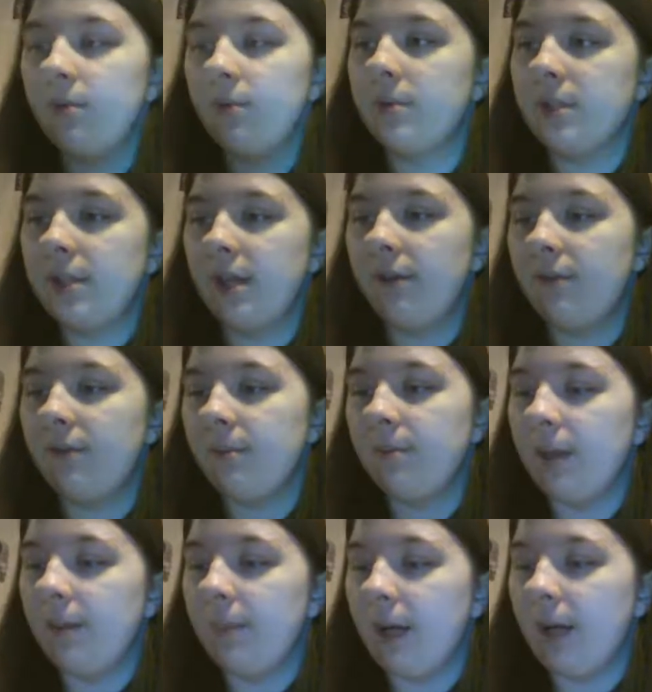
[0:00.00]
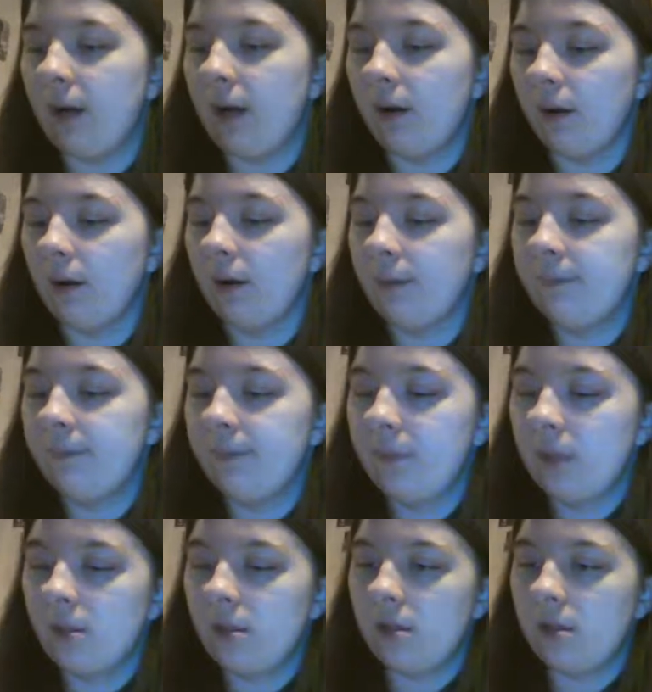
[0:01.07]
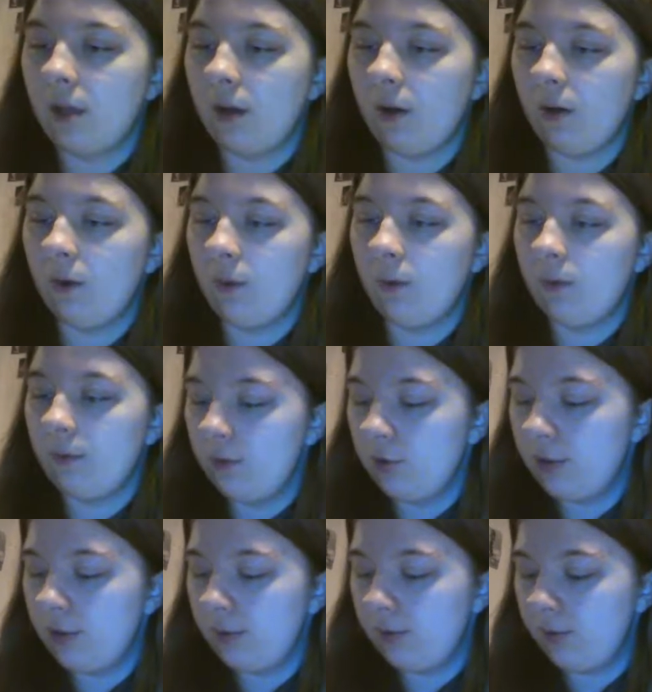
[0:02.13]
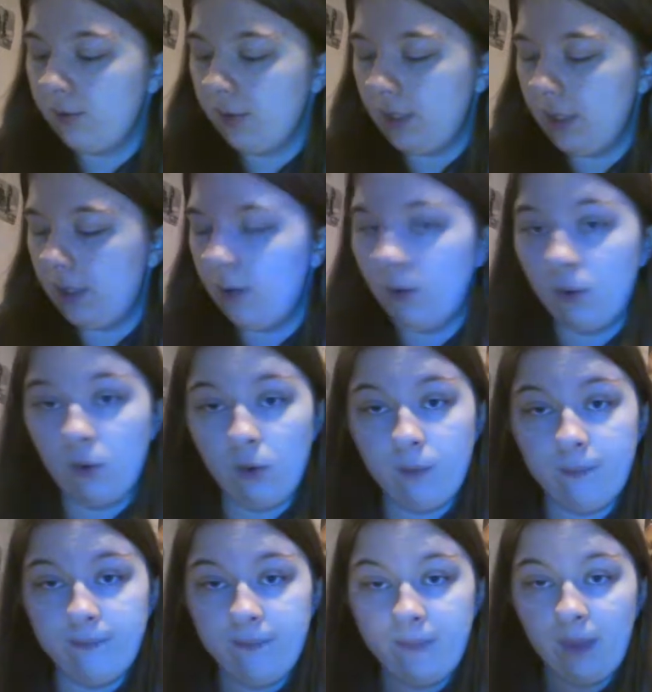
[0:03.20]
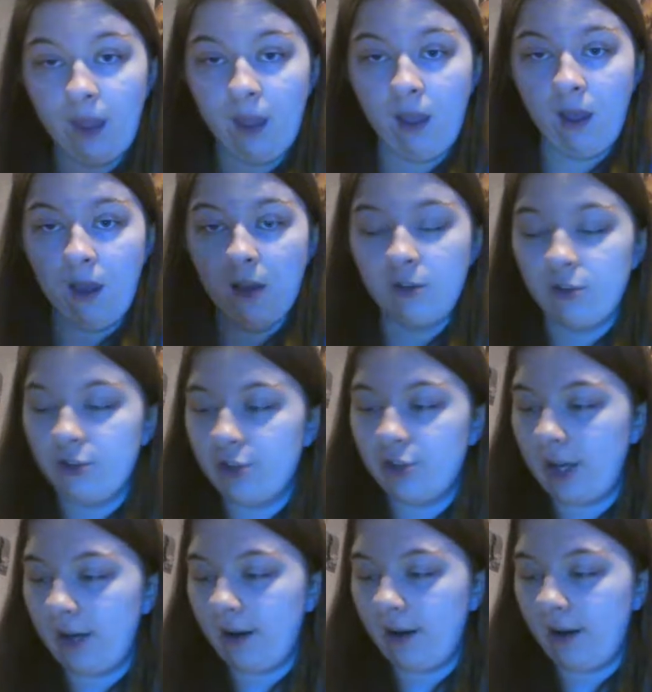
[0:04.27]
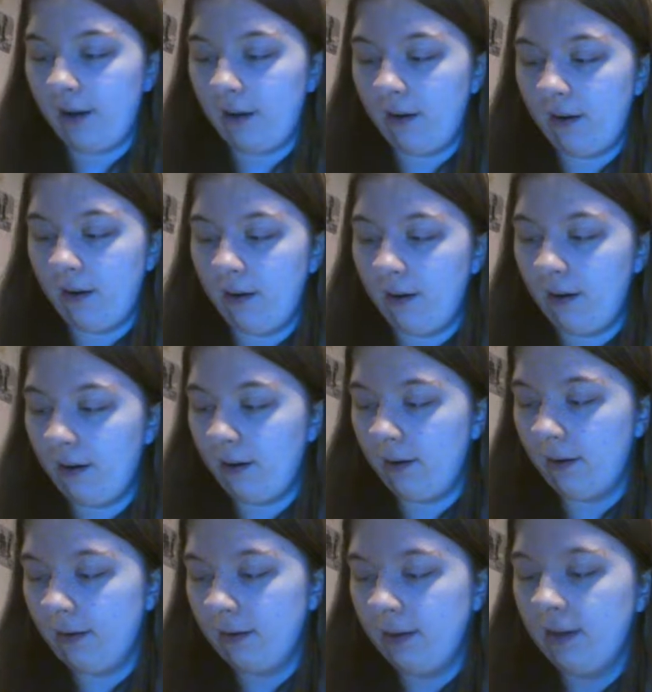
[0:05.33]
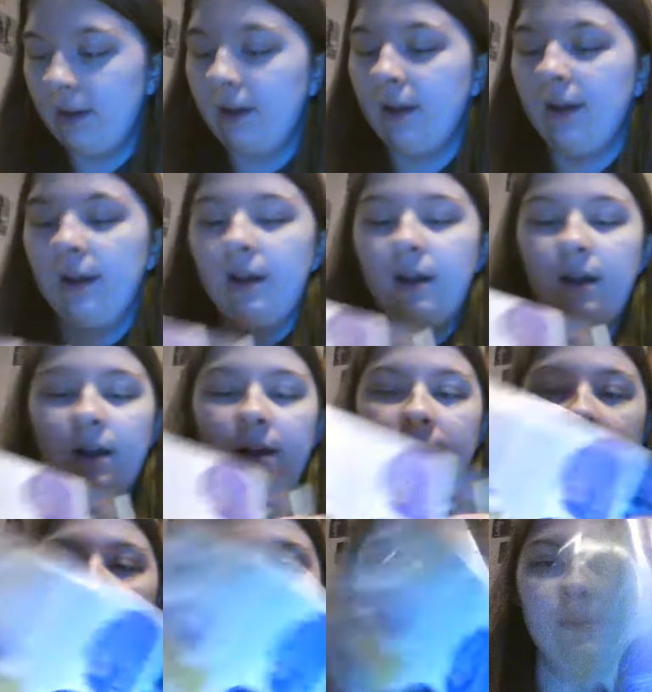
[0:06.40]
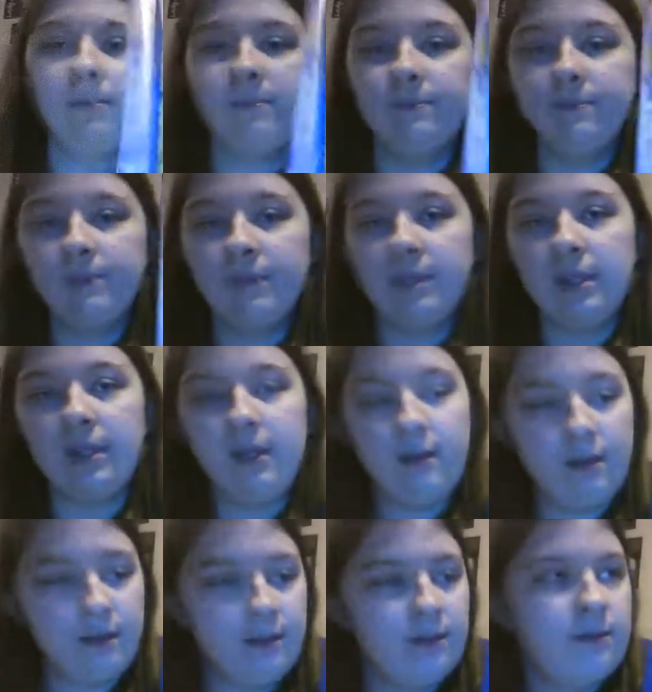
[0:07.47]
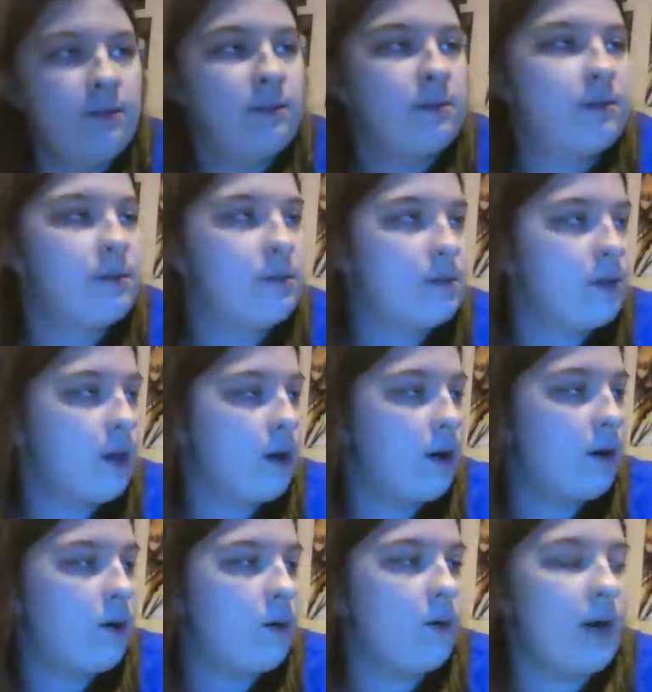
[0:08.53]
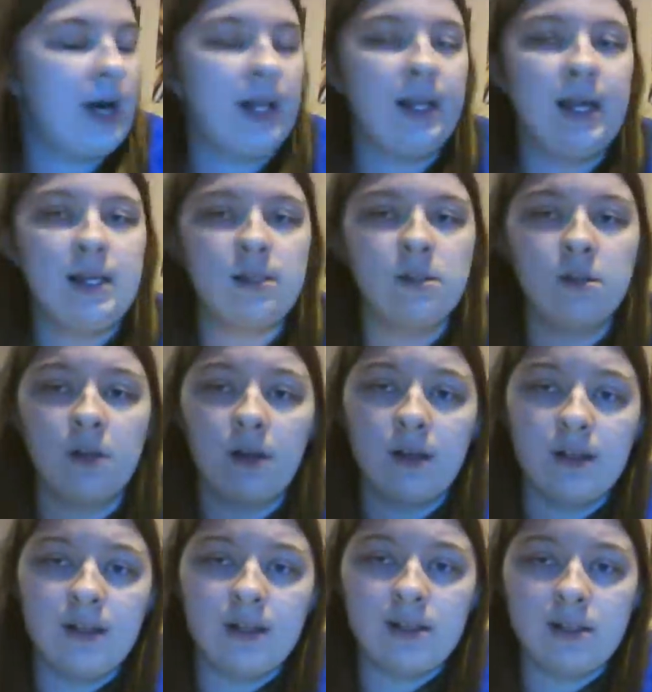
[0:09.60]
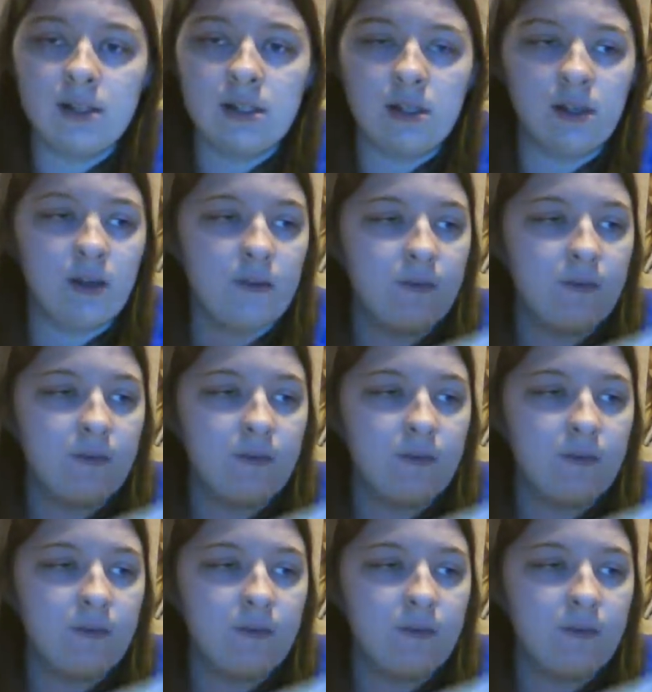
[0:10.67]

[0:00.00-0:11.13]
was given to me by her, so she was really cool. Shout out to her. Yeah. So, I liked a lot of Disney stuff